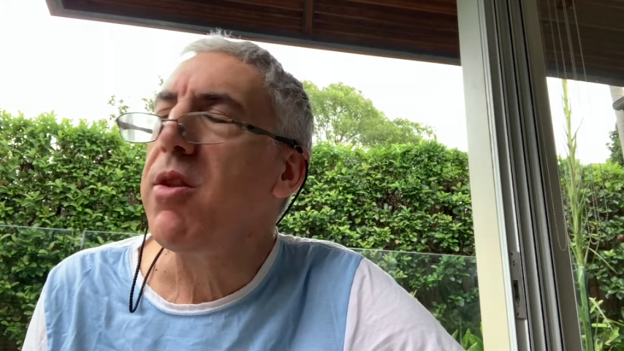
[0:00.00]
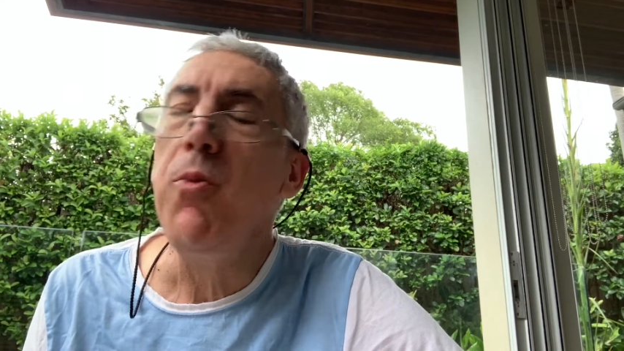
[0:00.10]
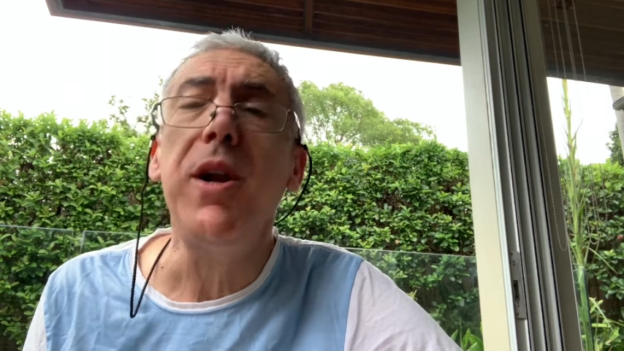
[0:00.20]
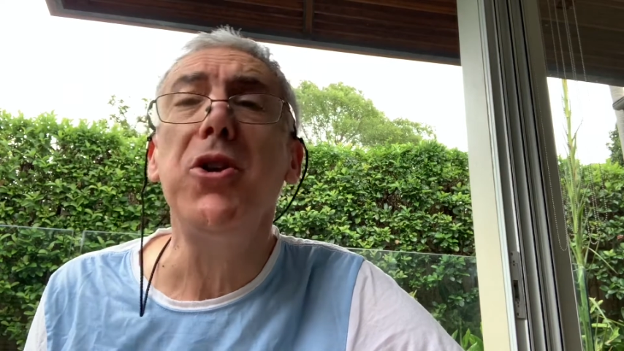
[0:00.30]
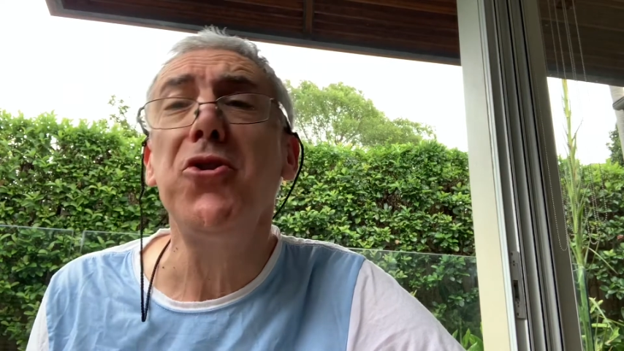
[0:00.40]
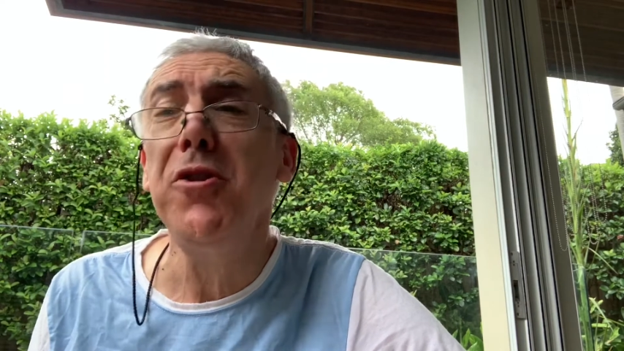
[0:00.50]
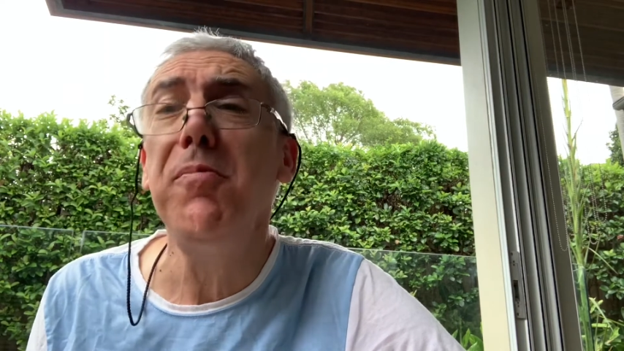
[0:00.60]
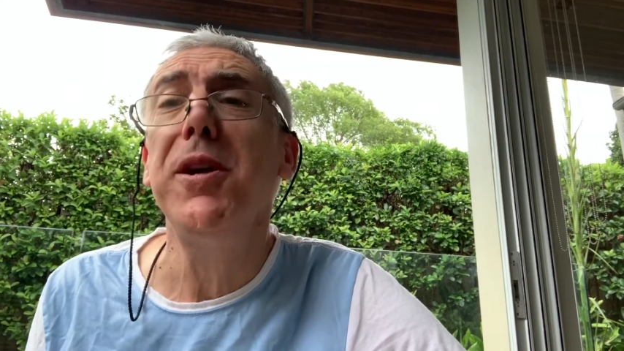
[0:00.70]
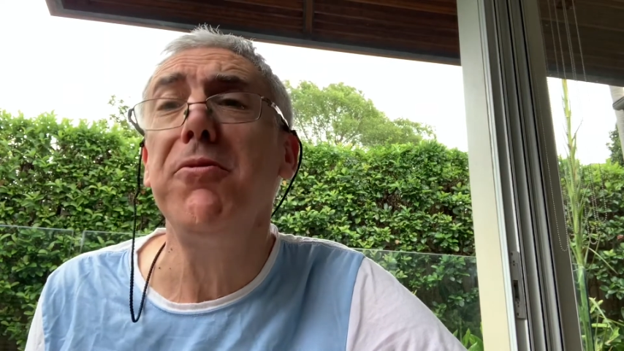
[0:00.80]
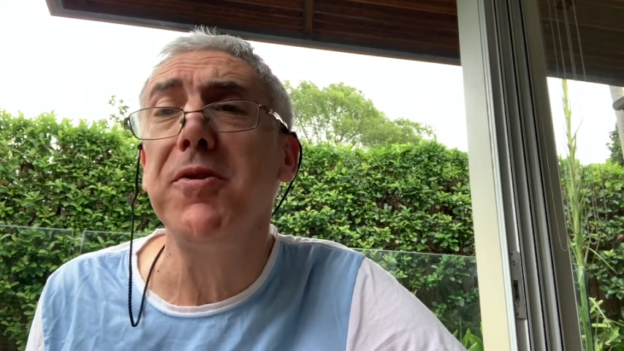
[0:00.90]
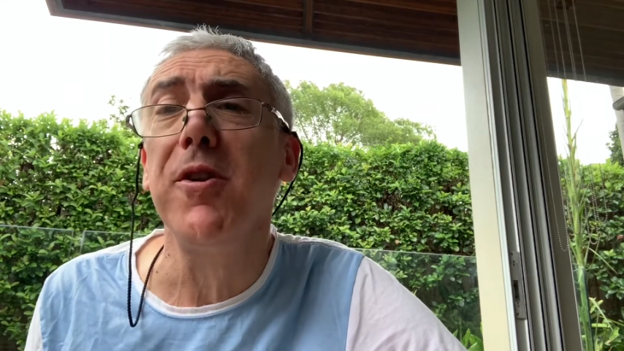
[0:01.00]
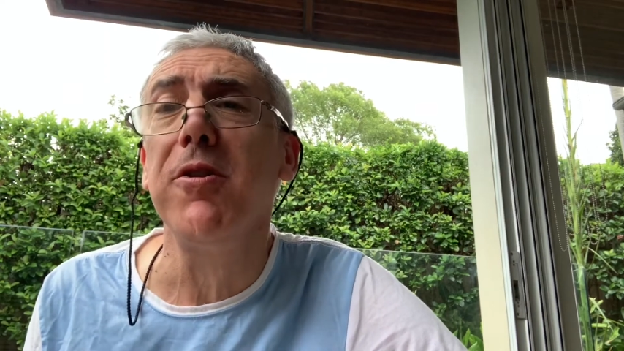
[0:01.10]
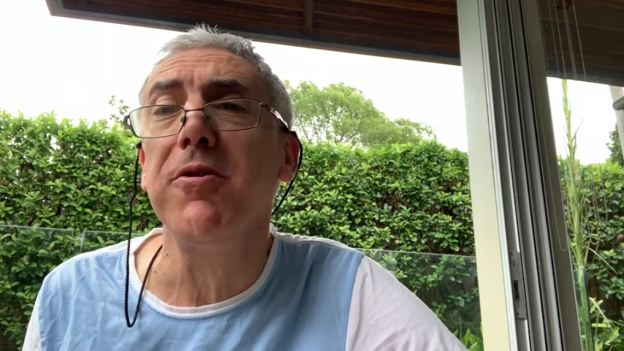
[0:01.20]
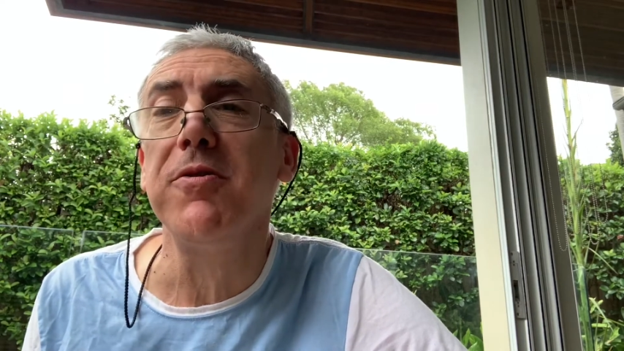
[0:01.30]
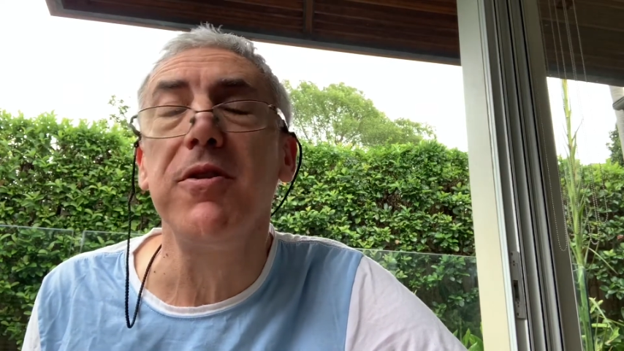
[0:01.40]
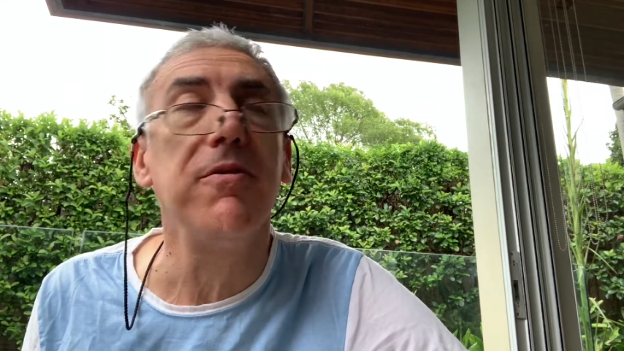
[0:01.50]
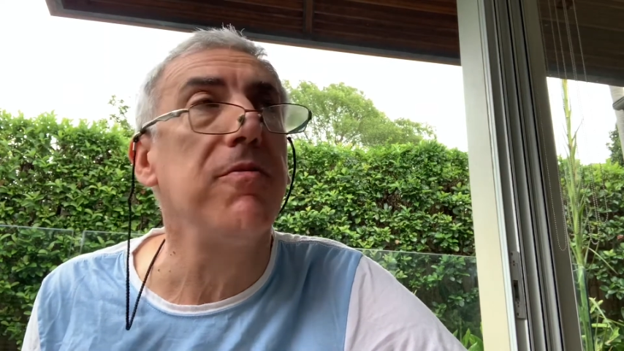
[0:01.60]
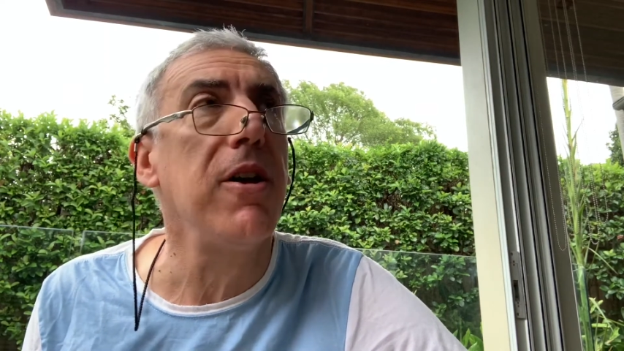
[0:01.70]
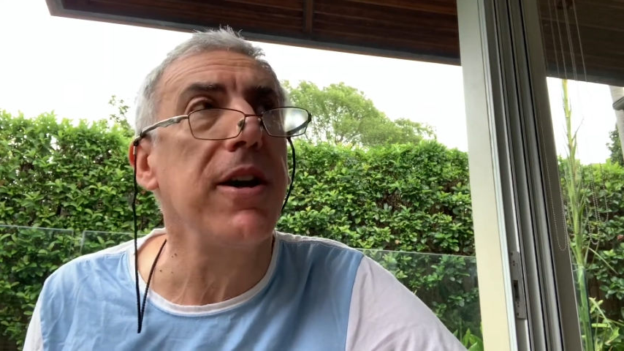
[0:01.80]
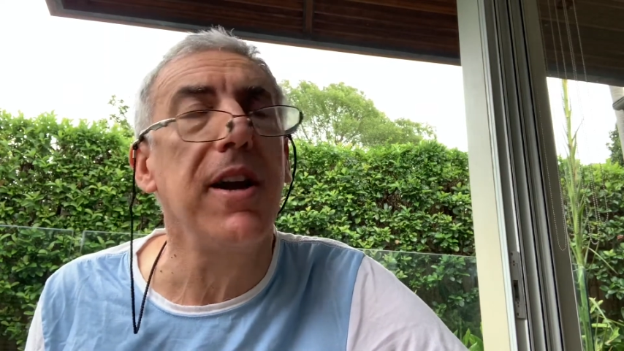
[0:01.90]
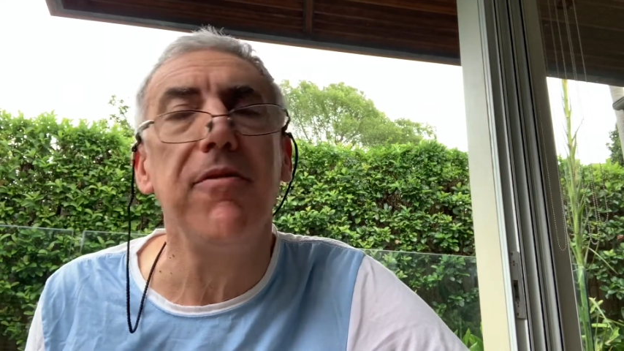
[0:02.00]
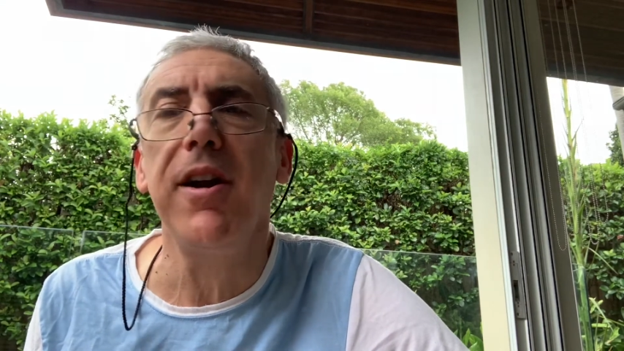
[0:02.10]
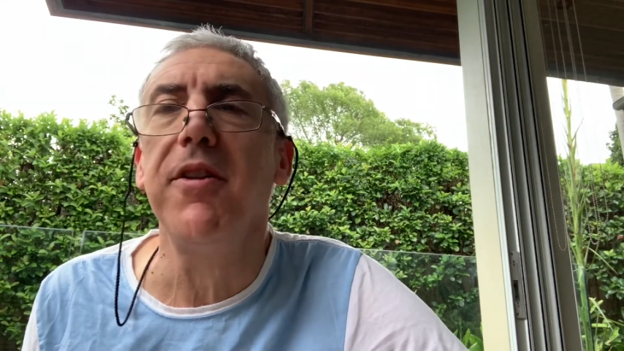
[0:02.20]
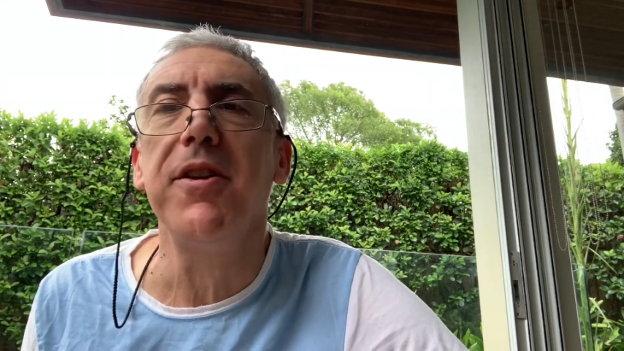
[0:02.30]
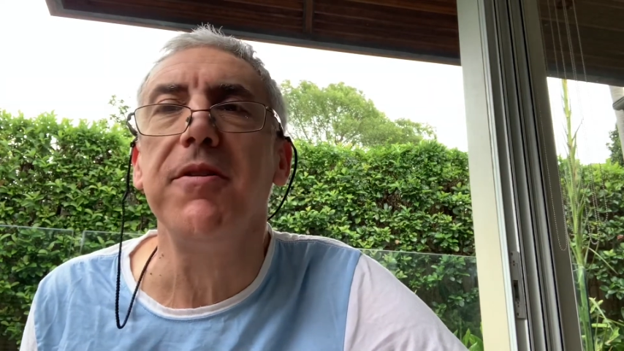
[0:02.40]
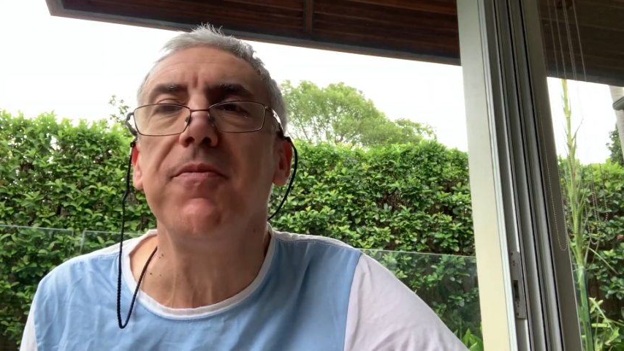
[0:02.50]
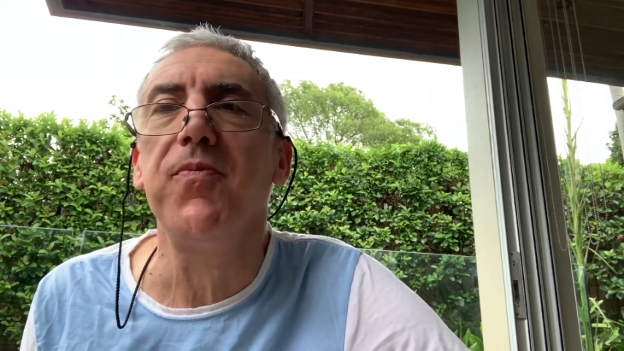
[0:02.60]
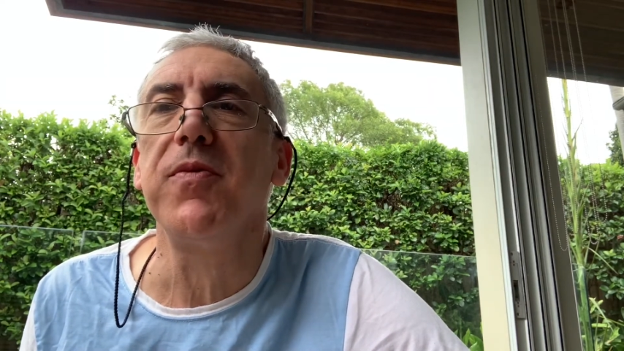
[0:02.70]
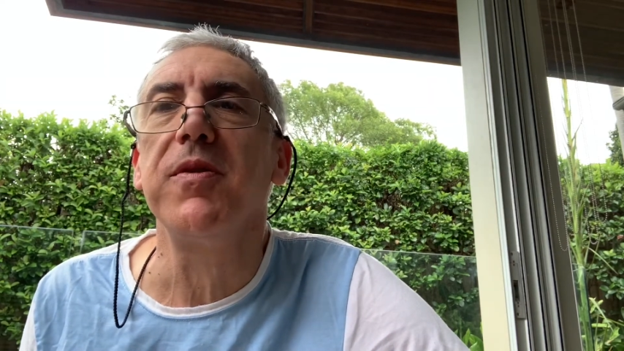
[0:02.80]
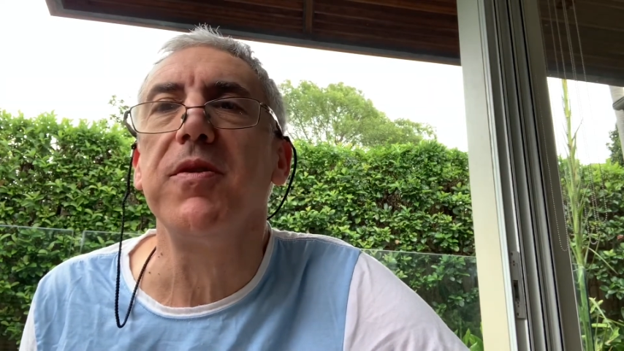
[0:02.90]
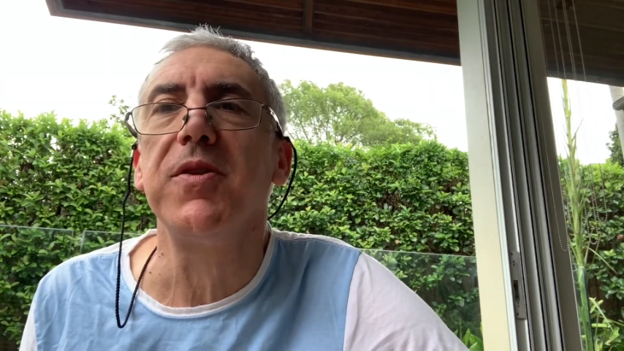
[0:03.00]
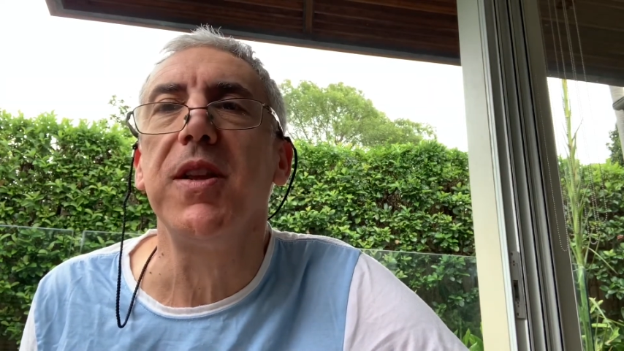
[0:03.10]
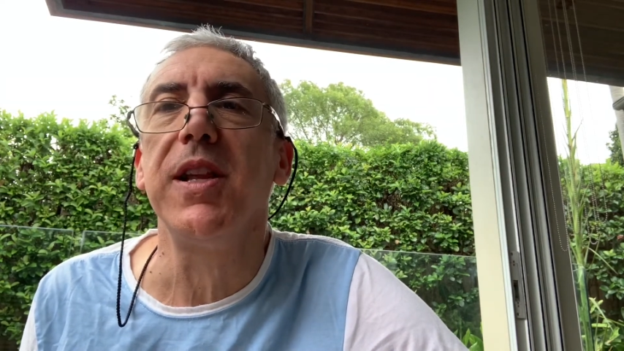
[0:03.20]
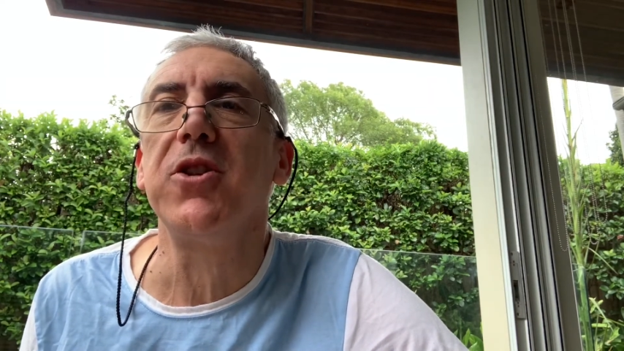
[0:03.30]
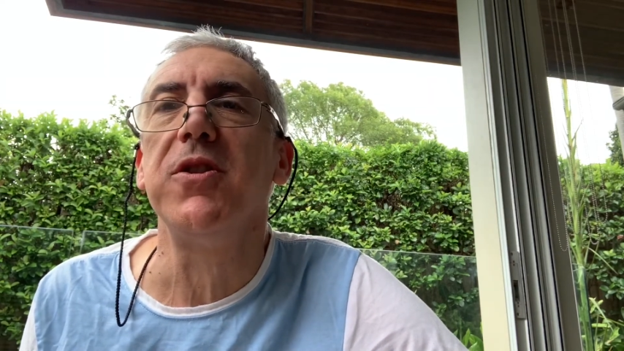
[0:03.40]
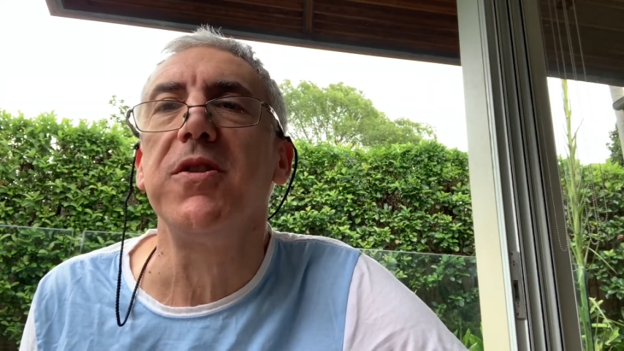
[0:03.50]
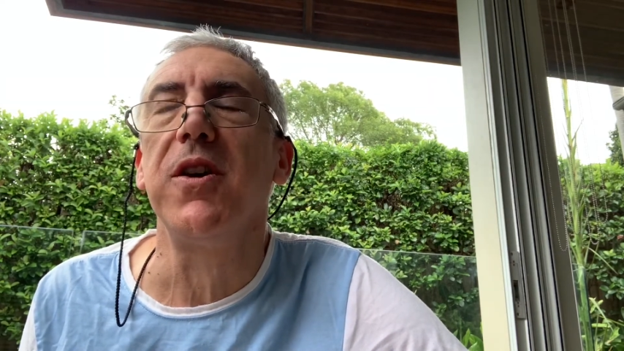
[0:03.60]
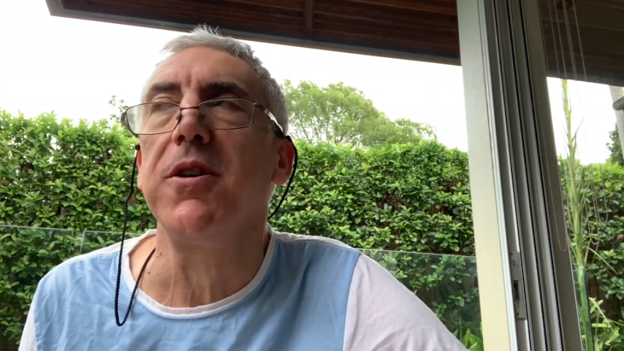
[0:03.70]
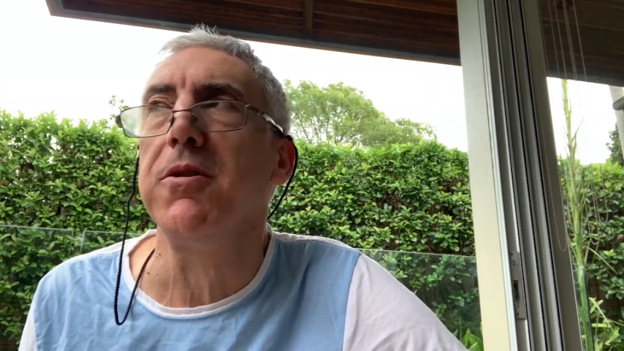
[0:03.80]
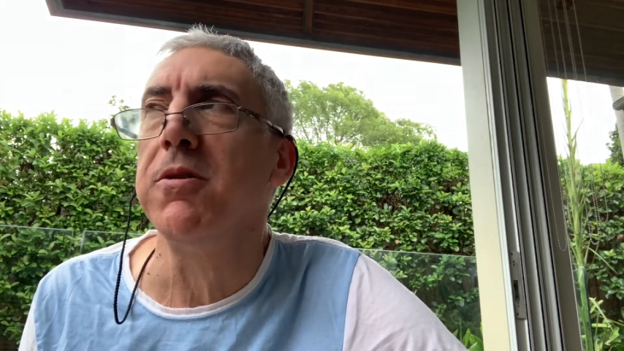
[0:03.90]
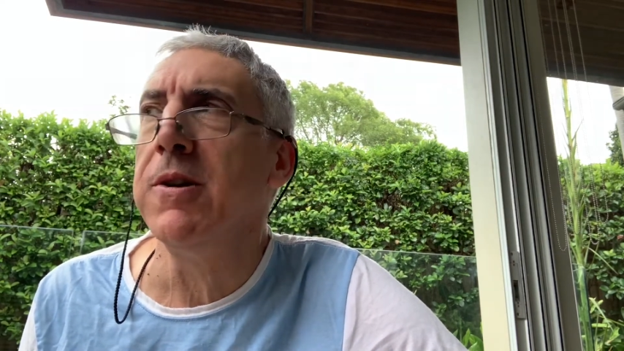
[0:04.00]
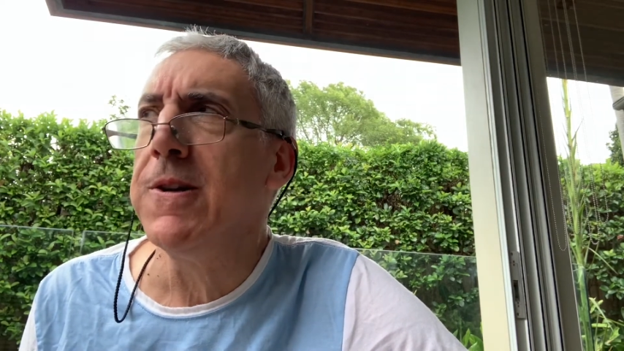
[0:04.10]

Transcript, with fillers: when it should have been resolved, like every other election cycle,